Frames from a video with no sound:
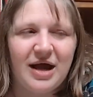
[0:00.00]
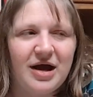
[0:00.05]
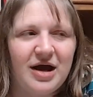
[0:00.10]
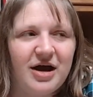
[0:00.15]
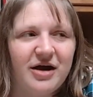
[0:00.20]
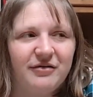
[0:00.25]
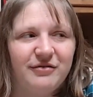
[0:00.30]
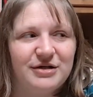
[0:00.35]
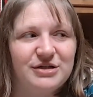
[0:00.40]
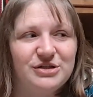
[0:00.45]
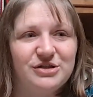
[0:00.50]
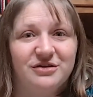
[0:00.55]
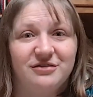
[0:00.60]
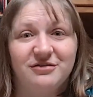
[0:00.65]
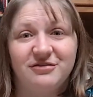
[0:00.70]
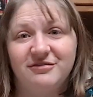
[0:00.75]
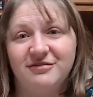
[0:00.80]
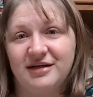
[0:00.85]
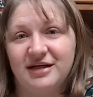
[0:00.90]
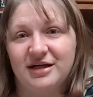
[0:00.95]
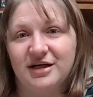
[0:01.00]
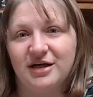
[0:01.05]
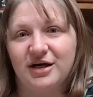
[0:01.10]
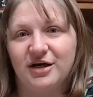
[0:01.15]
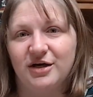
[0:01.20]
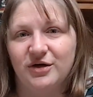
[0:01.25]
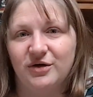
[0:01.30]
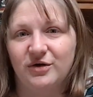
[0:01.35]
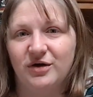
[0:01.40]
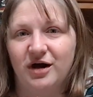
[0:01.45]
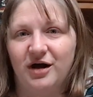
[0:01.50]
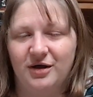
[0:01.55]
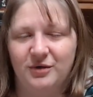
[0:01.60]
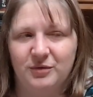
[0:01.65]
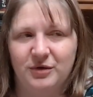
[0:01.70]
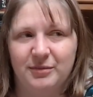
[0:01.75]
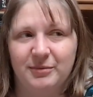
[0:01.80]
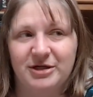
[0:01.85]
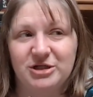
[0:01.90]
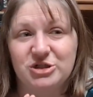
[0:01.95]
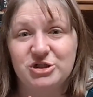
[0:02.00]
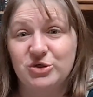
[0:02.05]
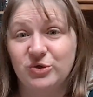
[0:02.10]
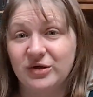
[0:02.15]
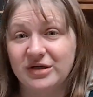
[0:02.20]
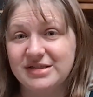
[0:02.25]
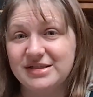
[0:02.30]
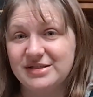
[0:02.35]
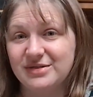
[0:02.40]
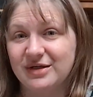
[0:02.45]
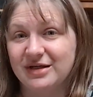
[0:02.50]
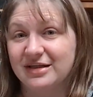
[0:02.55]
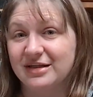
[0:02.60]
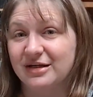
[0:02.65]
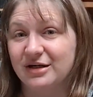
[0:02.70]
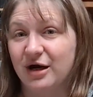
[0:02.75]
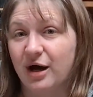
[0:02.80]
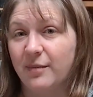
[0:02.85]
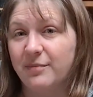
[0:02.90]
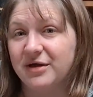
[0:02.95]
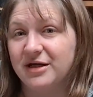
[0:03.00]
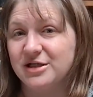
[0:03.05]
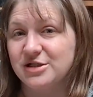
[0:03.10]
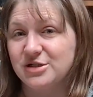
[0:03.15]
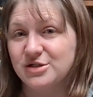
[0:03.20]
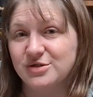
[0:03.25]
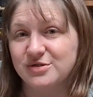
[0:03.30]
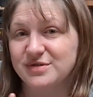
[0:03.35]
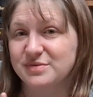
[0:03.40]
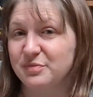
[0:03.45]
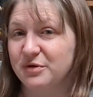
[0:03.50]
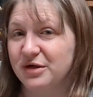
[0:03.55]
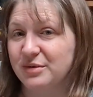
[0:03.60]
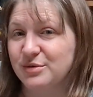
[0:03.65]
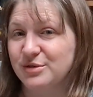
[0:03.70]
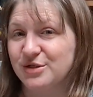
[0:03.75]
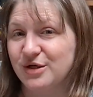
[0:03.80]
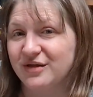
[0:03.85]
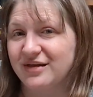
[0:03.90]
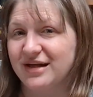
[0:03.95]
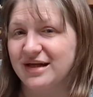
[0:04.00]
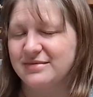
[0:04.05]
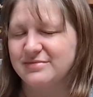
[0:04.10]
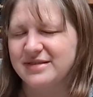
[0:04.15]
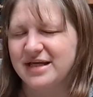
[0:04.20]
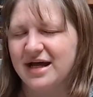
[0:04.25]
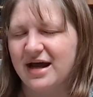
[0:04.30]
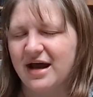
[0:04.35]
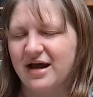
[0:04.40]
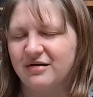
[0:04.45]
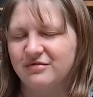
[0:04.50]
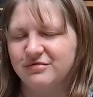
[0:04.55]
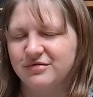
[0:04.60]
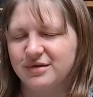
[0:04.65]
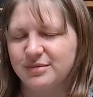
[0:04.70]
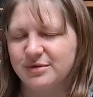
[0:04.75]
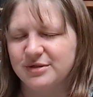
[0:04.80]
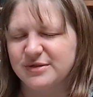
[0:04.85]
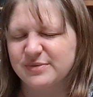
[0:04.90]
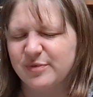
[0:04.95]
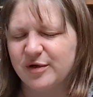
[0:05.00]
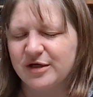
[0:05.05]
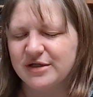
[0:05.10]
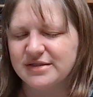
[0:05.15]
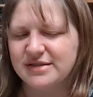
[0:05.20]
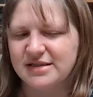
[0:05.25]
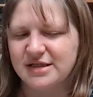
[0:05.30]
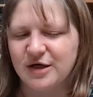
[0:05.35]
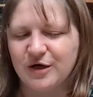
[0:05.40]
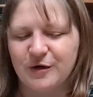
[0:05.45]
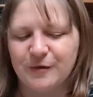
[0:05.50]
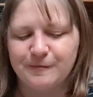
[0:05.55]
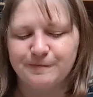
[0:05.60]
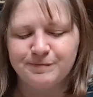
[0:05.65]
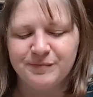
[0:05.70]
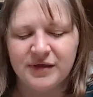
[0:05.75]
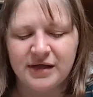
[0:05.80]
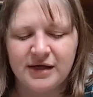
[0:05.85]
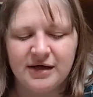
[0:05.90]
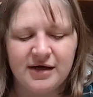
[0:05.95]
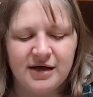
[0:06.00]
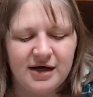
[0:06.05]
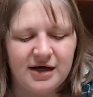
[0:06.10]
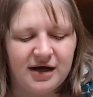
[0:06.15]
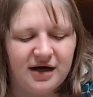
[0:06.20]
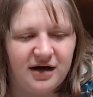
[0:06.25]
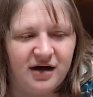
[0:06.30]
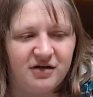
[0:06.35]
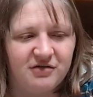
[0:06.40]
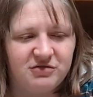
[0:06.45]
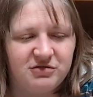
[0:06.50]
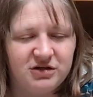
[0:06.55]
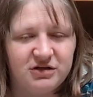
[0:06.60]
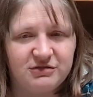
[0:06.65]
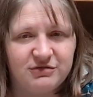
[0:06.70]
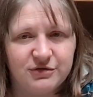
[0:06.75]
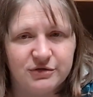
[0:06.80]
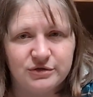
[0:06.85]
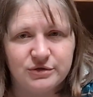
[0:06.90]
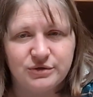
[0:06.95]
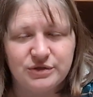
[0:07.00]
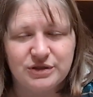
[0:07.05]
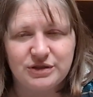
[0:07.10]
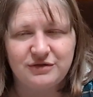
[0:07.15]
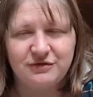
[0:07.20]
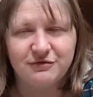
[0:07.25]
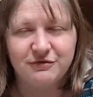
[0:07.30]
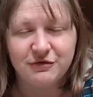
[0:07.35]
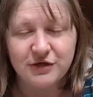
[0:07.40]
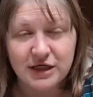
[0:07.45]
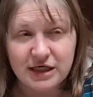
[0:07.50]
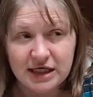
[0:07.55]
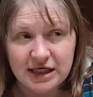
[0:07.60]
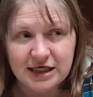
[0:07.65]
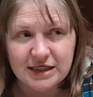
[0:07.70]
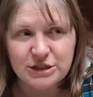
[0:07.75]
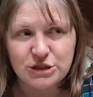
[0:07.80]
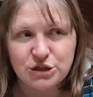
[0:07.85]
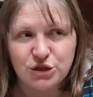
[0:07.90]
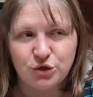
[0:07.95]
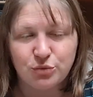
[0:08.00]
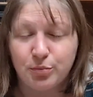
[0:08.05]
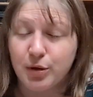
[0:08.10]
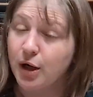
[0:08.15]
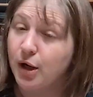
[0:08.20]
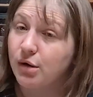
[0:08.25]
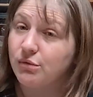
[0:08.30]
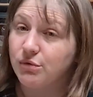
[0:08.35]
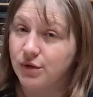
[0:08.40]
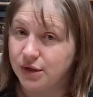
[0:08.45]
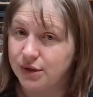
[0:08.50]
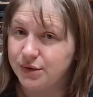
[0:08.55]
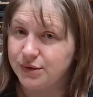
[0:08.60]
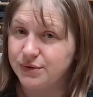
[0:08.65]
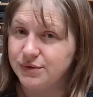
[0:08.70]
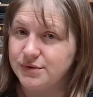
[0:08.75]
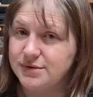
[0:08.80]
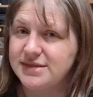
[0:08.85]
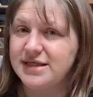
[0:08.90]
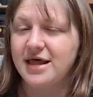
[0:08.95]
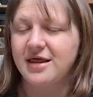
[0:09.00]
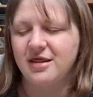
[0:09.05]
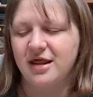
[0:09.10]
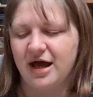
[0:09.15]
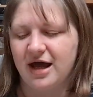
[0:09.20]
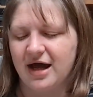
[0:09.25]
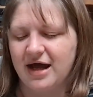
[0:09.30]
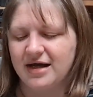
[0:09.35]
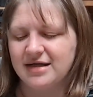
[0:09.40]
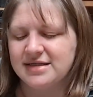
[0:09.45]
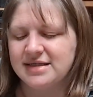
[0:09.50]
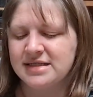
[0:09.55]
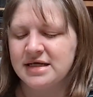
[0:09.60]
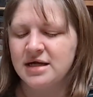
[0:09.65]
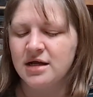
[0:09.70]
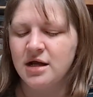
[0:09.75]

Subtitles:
However, I do have a video on one of my shorts you can look up, and it shows pretty much all the games I have for the most part. So feel free to peruse that.